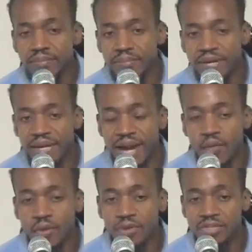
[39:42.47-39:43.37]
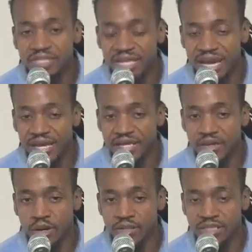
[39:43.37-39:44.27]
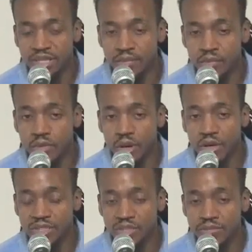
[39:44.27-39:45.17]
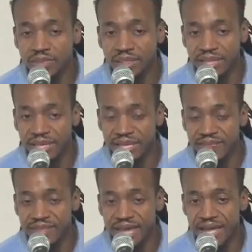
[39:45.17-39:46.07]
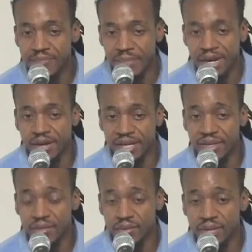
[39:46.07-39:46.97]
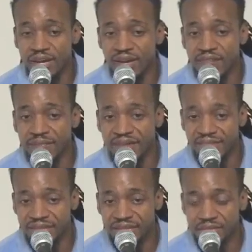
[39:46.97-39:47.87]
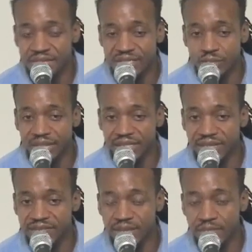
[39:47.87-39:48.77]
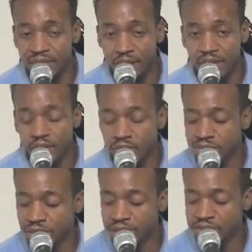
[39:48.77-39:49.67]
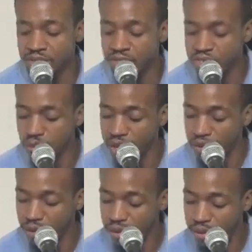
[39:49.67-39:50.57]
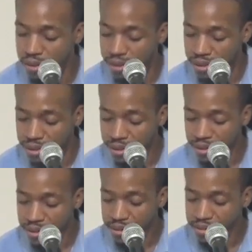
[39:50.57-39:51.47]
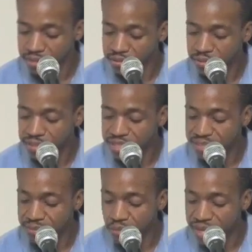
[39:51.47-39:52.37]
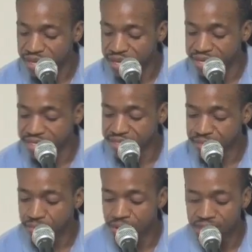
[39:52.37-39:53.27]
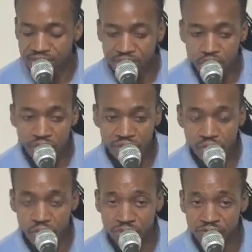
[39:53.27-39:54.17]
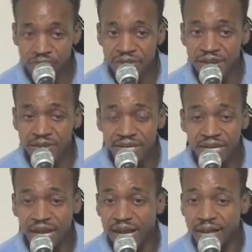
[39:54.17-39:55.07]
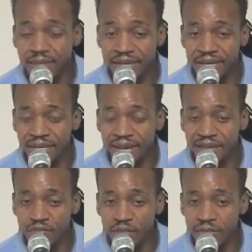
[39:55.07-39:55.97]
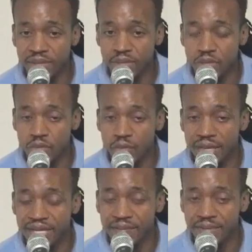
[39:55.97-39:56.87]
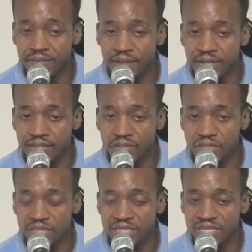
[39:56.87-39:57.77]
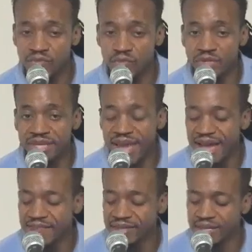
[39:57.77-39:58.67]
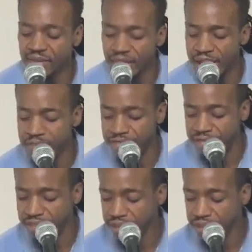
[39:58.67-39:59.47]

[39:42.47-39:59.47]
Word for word: But I will say that there are some who also believe that Mary uh, of Bethany, who that's where they lived, that Mary was a prostitute as well. But the point is, prostitution was very common, and a lot of women who ended up being prostitutes didn't really have another option.